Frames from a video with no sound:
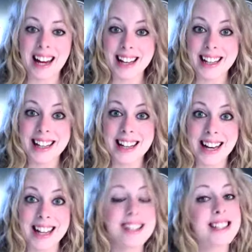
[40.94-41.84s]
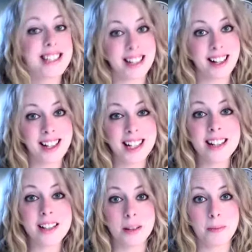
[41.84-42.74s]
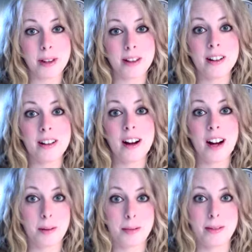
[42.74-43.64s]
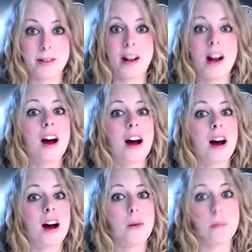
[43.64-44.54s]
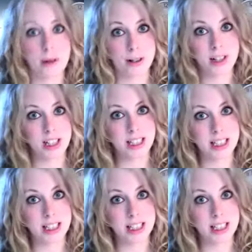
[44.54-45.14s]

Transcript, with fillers: I got Son to the Mother Hubbard Burnt.